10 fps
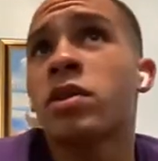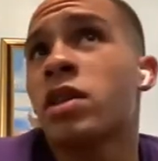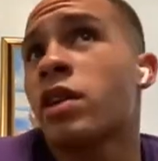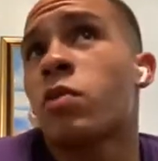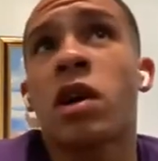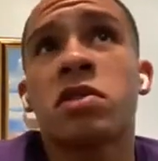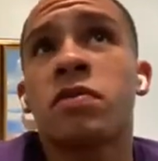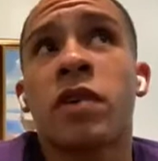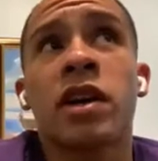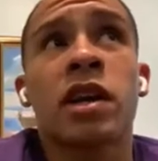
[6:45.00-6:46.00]
liked watching
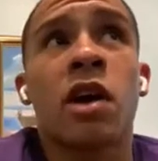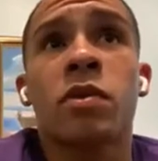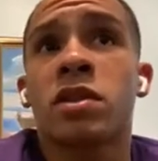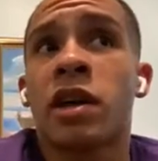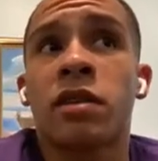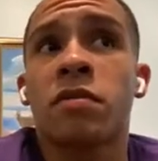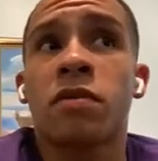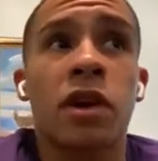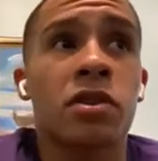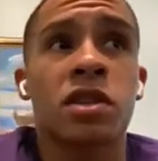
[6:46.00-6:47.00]
fighting. I always liked
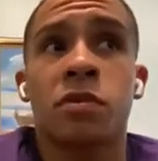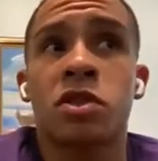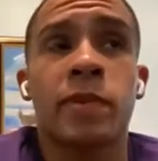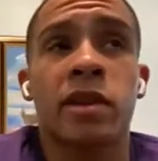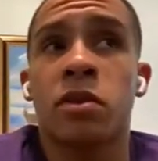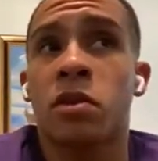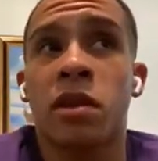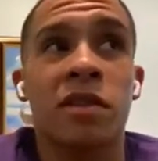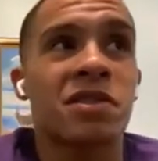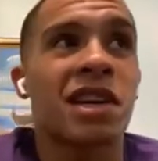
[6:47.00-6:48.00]
fighters. I respected their
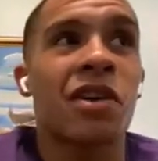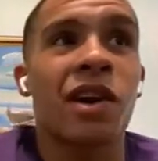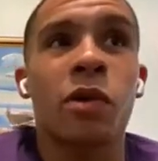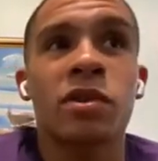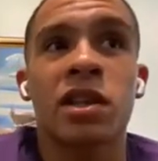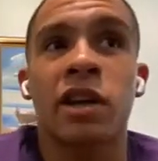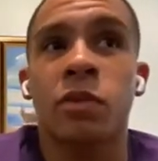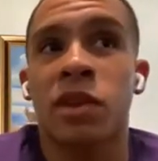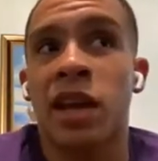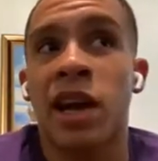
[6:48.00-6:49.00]
lifestyle. I always liked
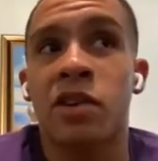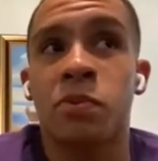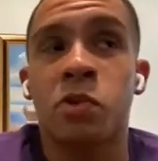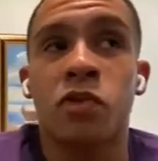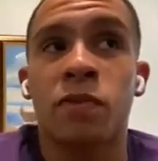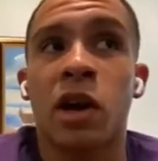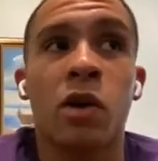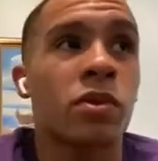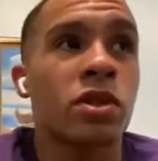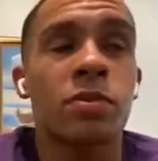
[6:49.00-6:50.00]
what they had to prove. But I
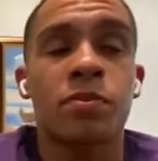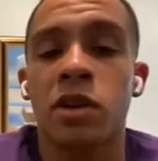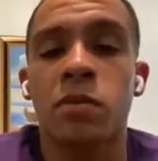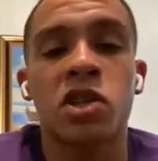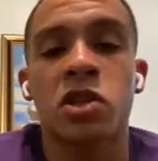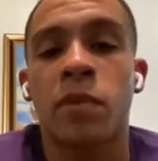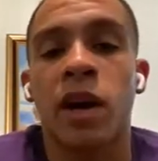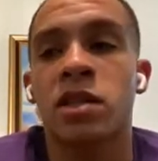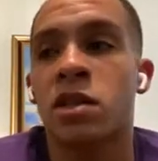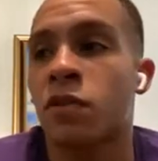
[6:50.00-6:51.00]
always pretty much the
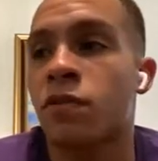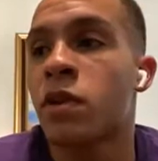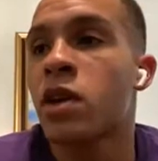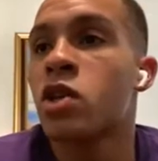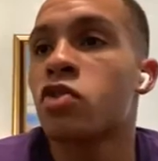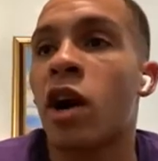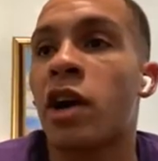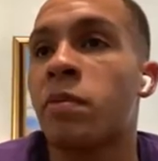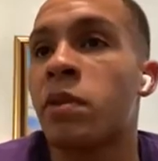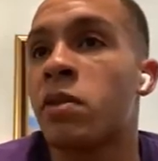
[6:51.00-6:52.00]
mindset of trying
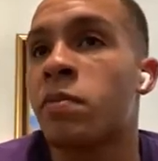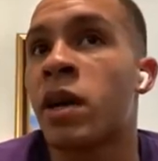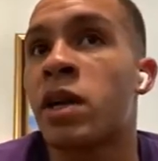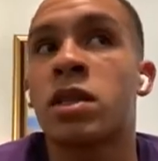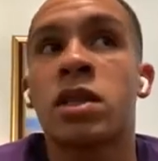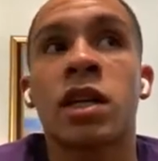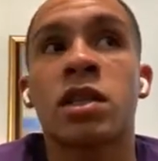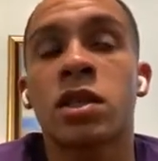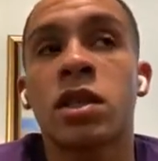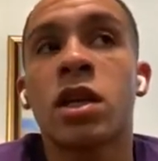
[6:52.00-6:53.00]
to be the best.
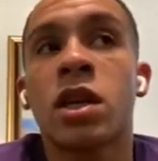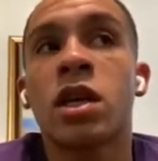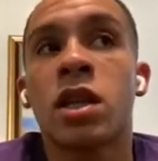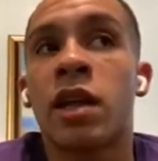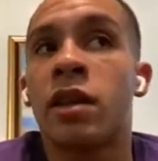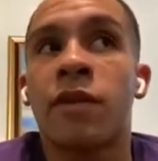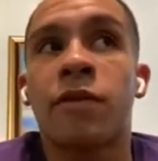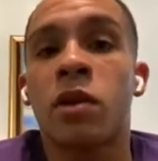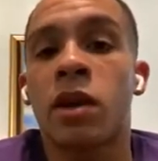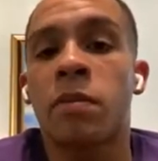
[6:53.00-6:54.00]
And I
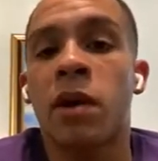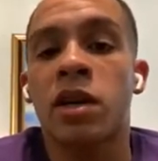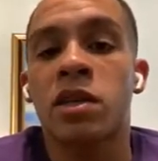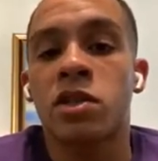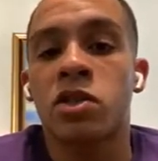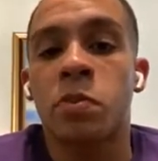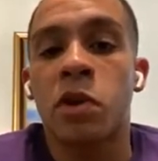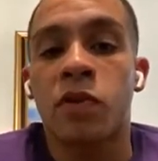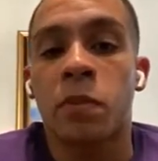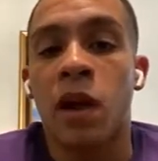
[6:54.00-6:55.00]
feel like boxing is the
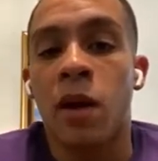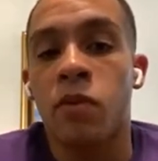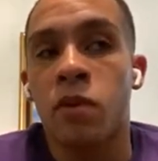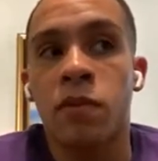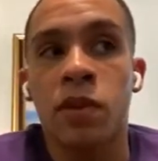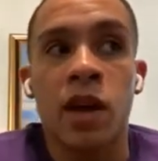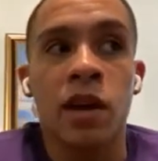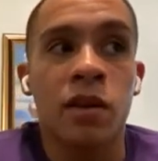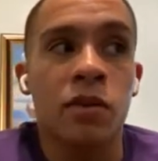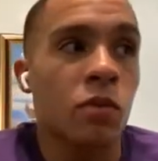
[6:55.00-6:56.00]
perfect platform for that,
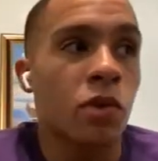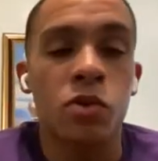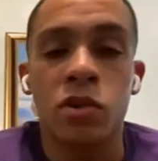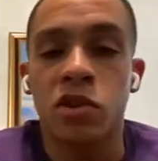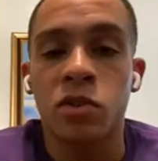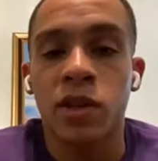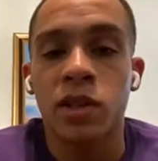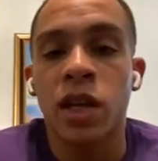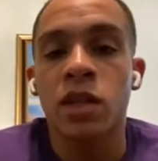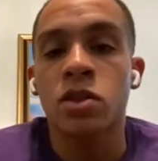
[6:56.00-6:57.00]
and where you can express
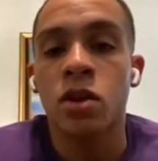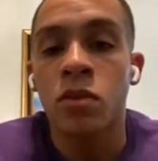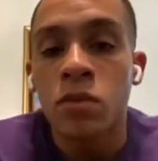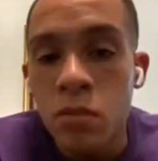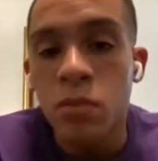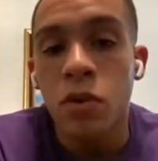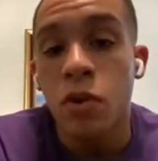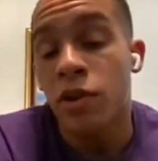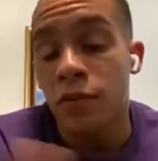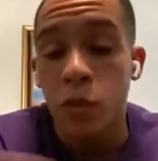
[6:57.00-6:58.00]
that.
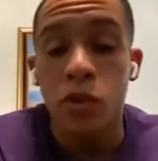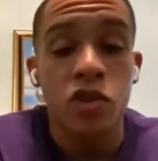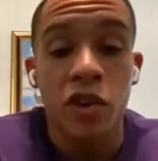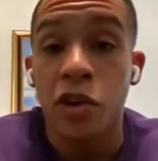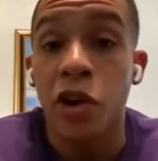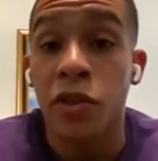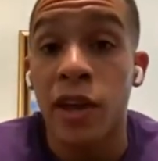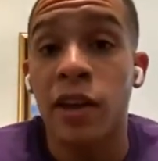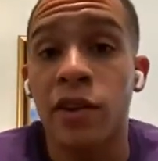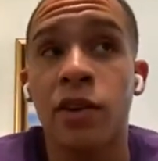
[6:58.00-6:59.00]
And of course try to earn
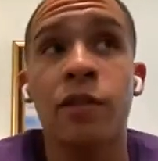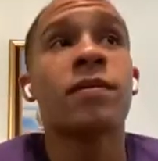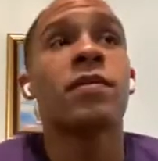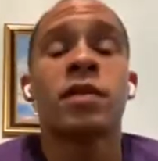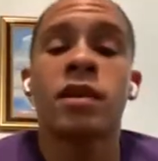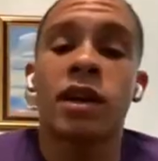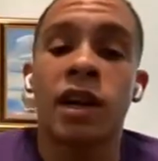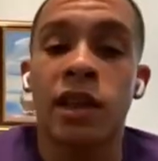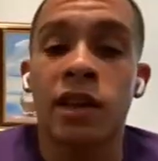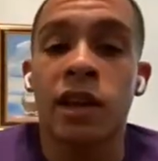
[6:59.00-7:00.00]
that, you know. Right. And I
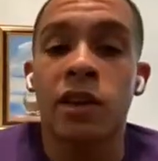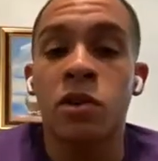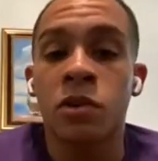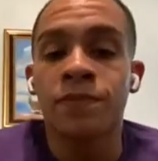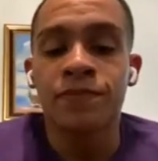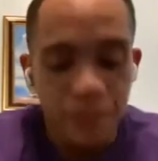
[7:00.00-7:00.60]
like that goal.